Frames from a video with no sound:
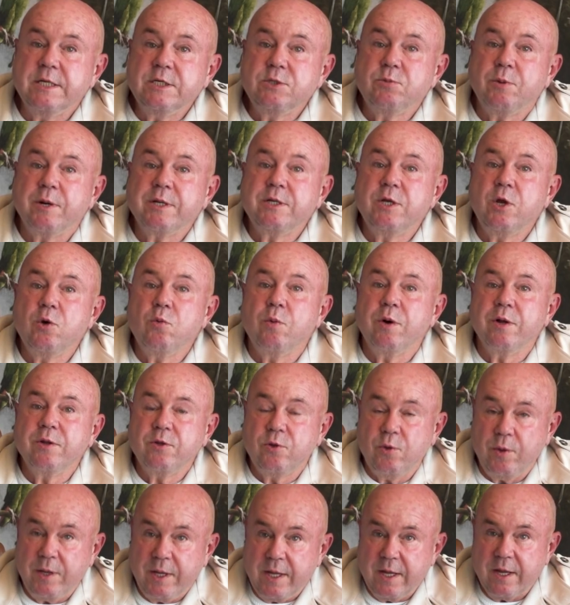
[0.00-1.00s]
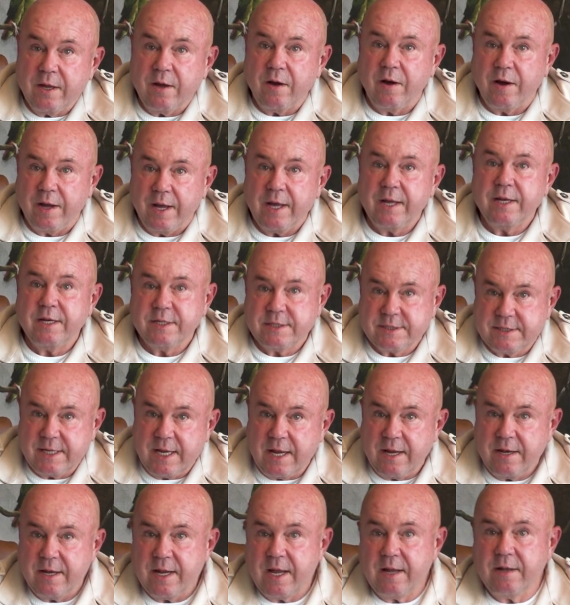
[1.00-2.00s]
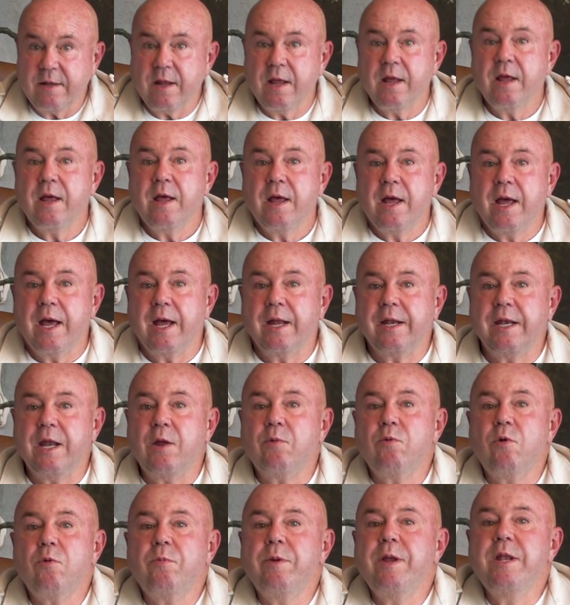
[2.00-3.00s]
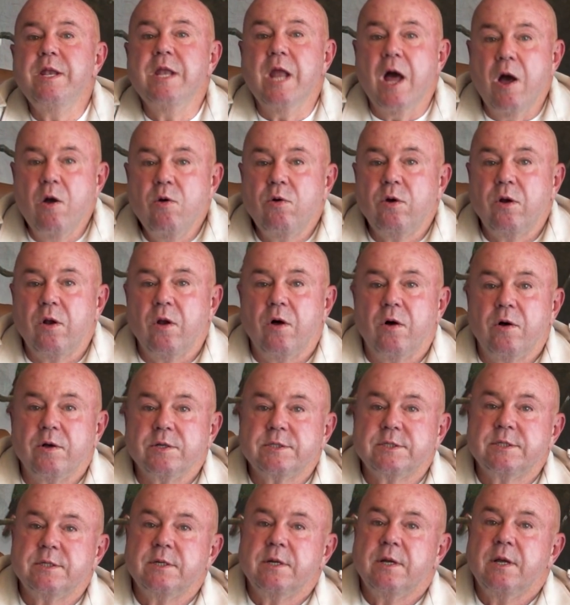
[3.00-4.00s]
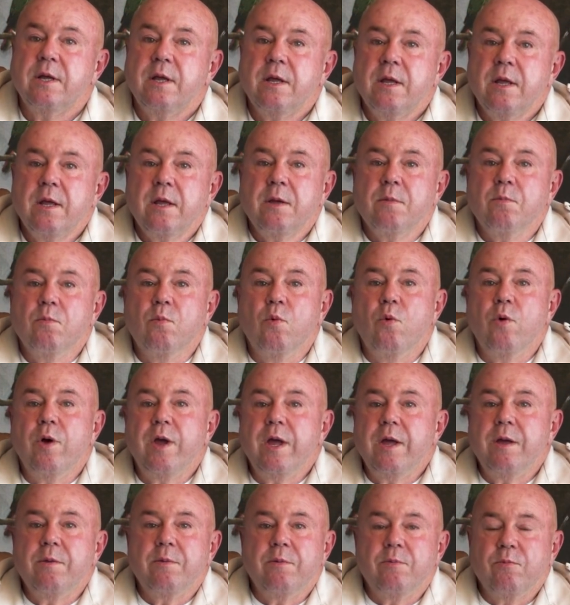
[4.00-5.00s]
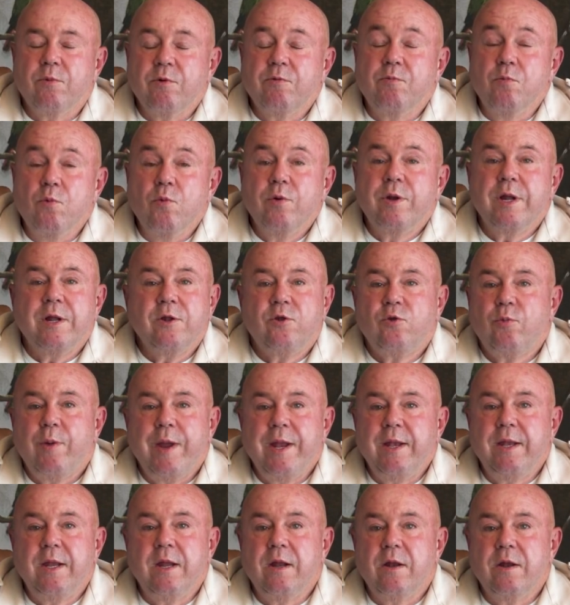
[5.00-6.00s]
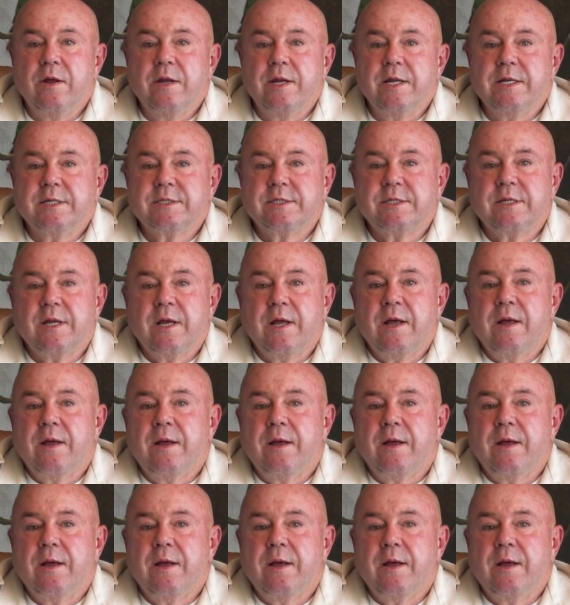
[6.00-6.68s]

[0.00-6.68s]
is what you want to hear. I understand that. There will be no class with more than 20 learners.